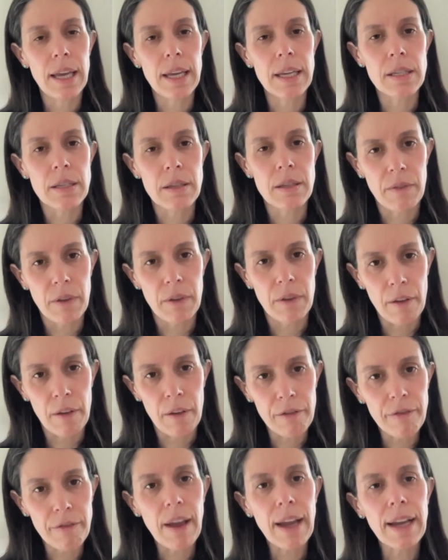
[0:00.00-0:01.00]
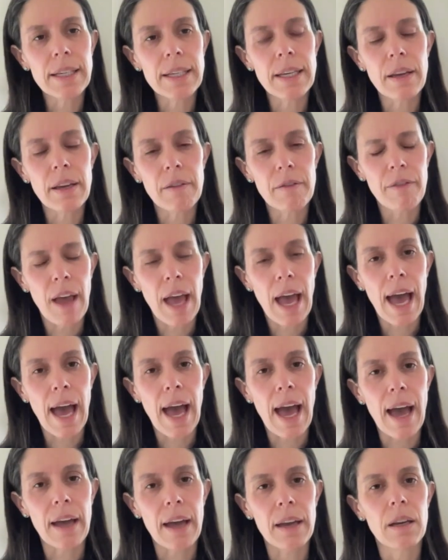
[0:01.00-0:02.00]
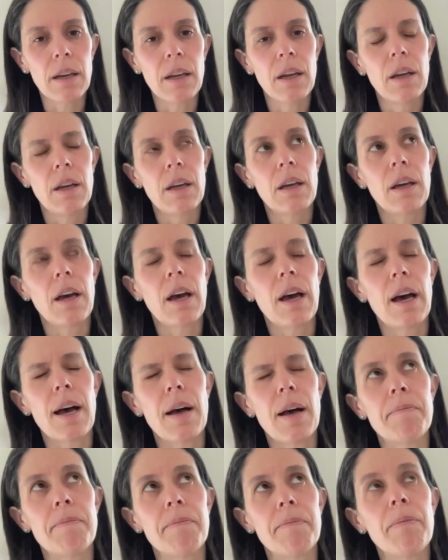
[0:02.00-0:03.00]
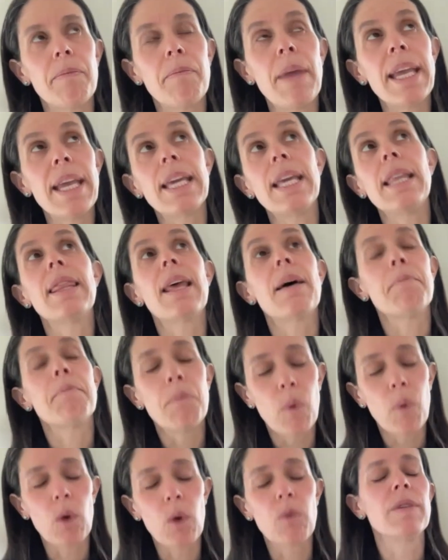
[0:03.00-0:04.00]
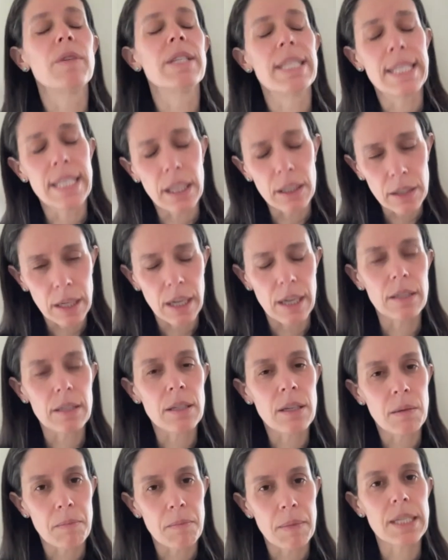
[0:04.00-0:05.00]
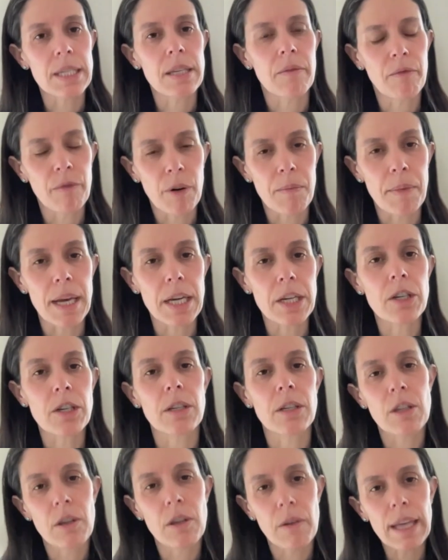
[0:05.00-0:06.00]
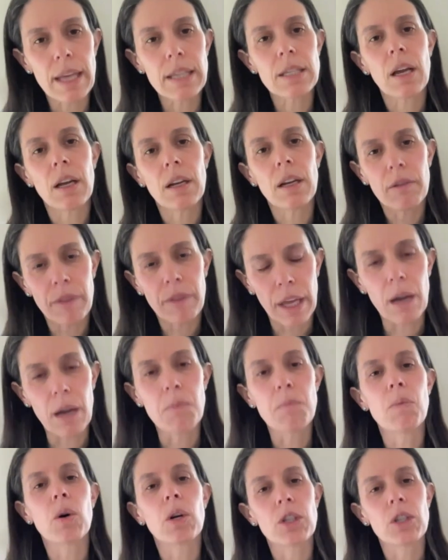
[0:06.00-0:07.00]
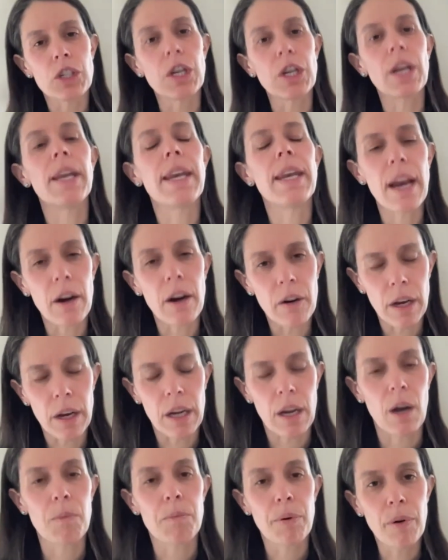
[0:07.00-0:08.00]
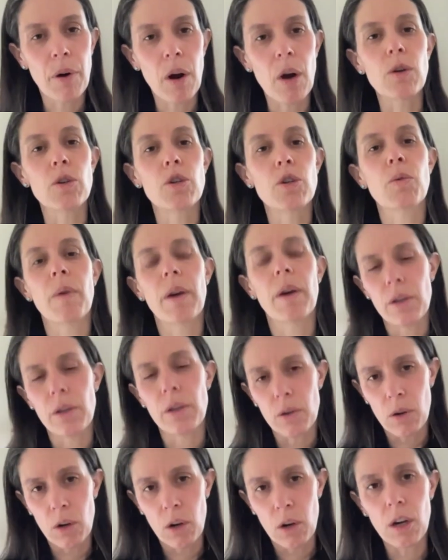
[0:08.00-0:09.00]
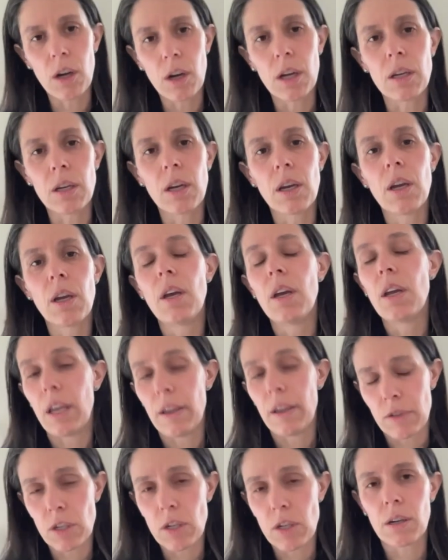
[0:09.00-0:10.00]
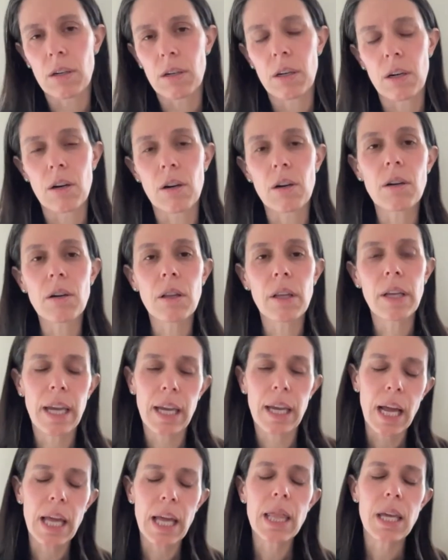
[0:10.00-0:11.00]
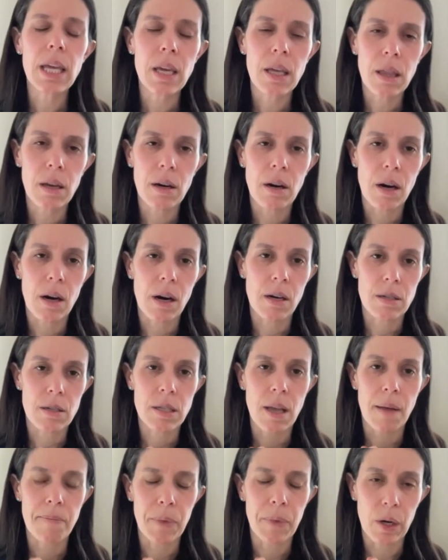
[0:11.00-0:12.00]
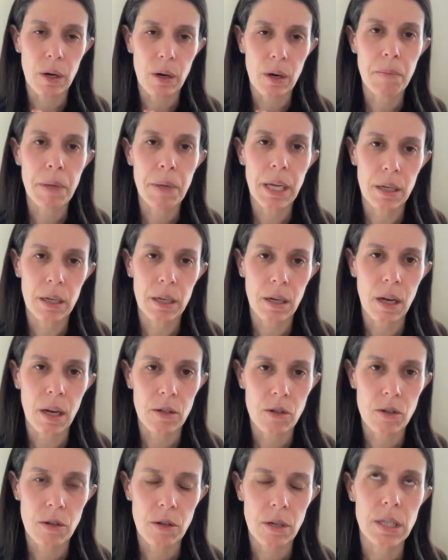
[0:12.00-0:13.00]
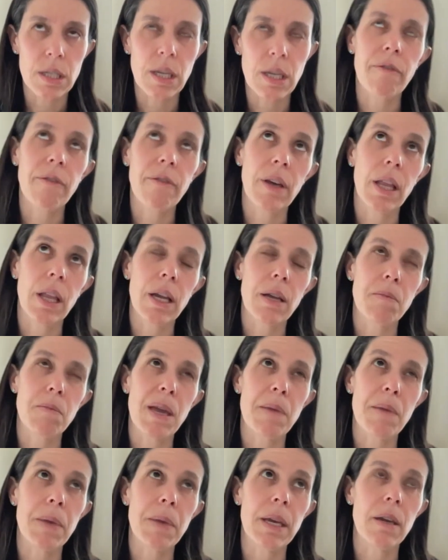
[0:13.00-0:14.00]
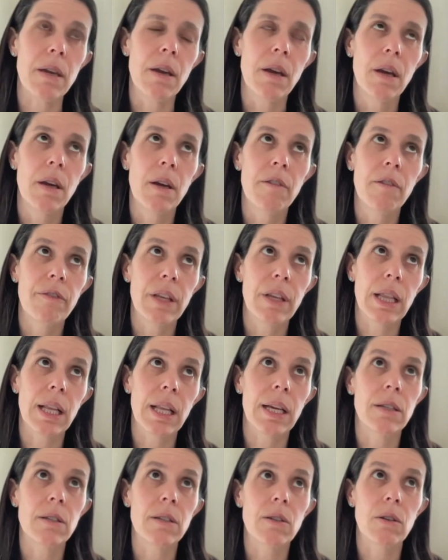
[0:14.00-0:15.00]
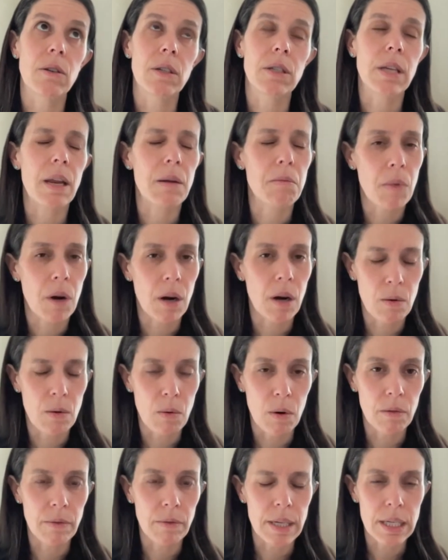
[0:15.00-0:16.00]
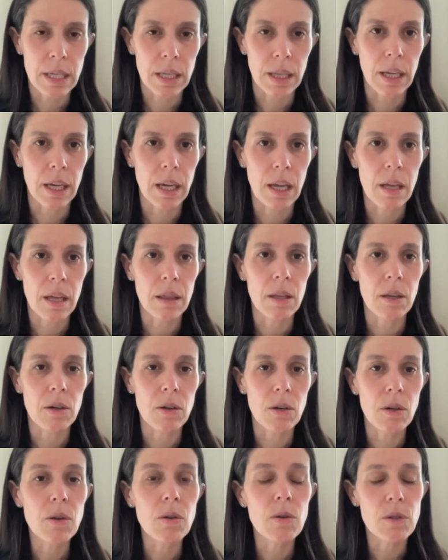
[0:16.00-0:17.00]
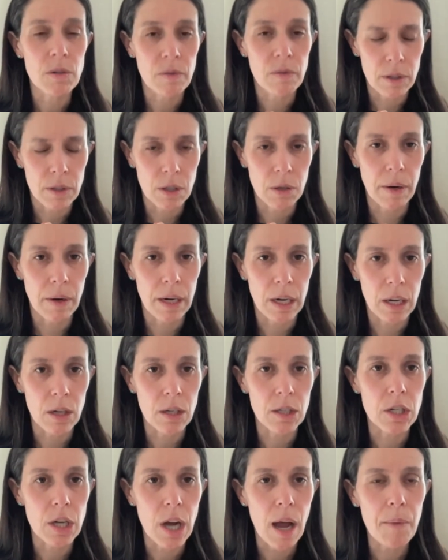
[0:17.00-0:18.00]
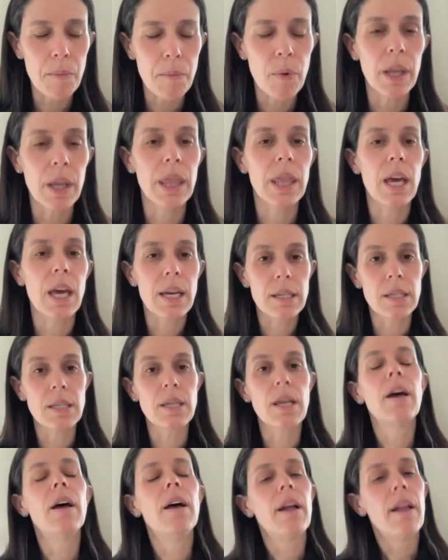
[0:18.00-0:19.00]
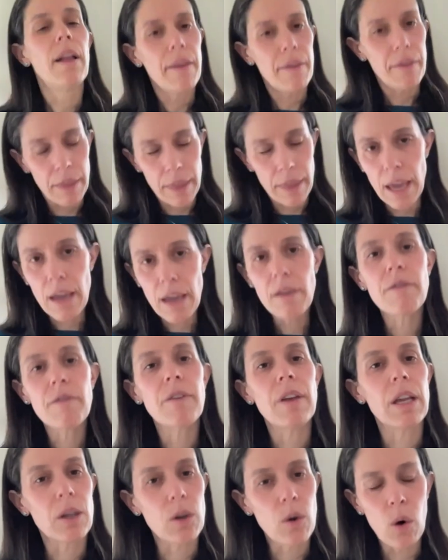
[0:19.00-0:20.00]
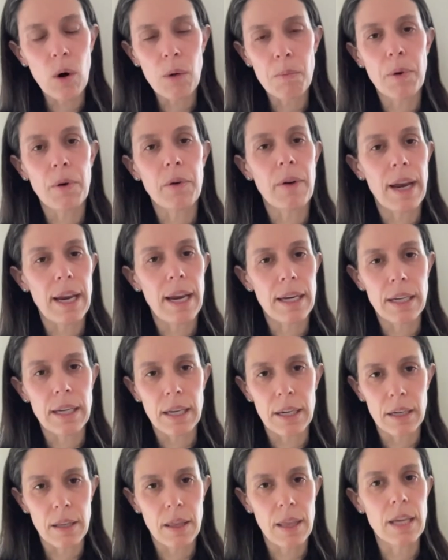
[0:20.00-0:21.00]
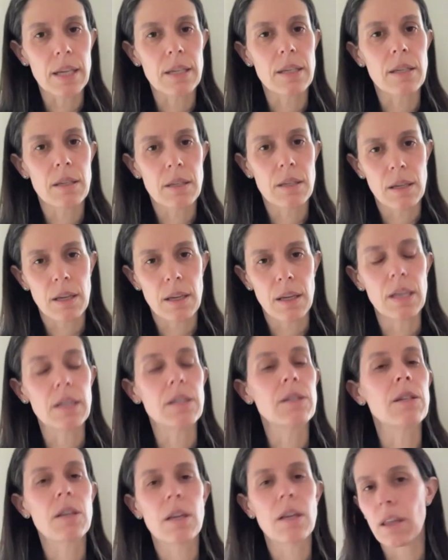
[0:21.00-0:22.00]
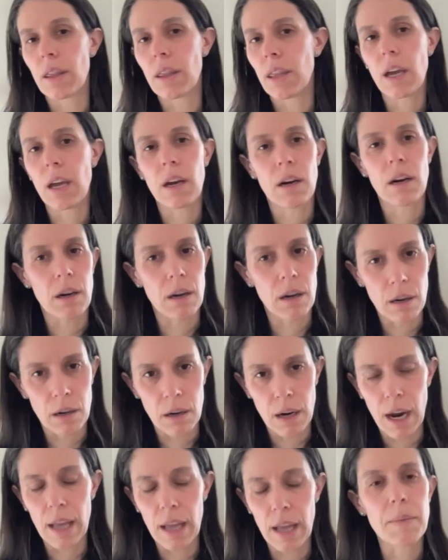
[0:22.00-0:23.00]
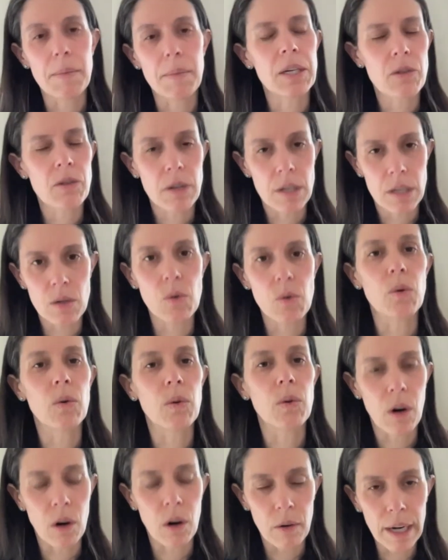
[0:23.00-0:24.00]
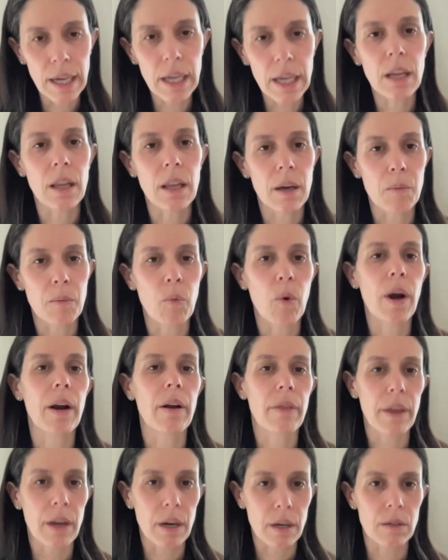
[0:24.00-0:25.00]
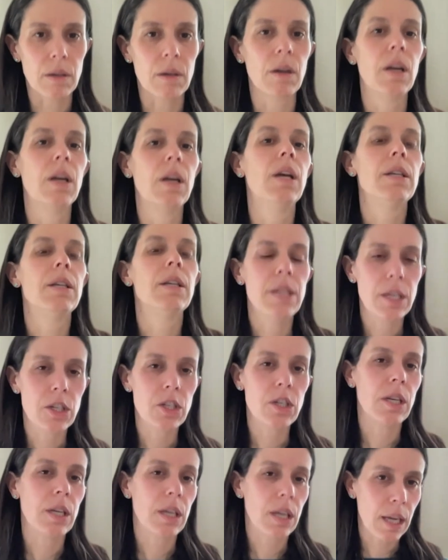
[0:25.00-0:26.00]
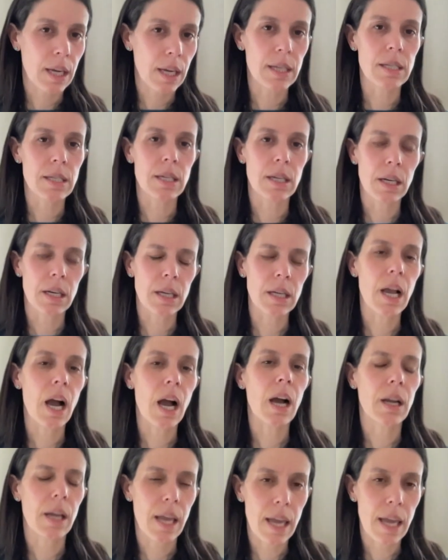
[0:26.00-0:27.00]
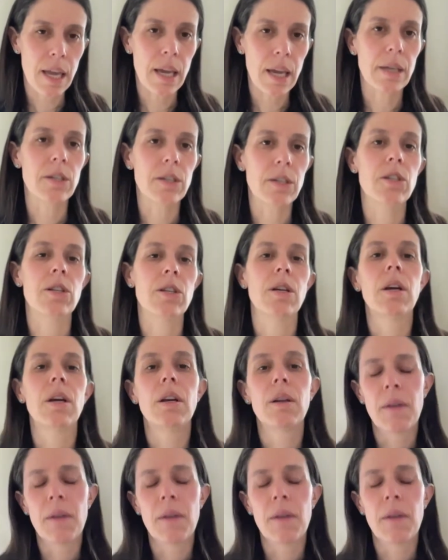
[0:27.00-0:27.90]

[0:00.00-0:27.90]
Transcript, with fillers: is effective at making them more resilient to misinformation. So that's kind of like a more generic approach where you could, if started early, and I think there are some European countries, I feel like maybe Finland or Denmark were recently in the news for doing a good job with this. They've incorporated this into their elementary school curriculum where they're teaching kids at a young age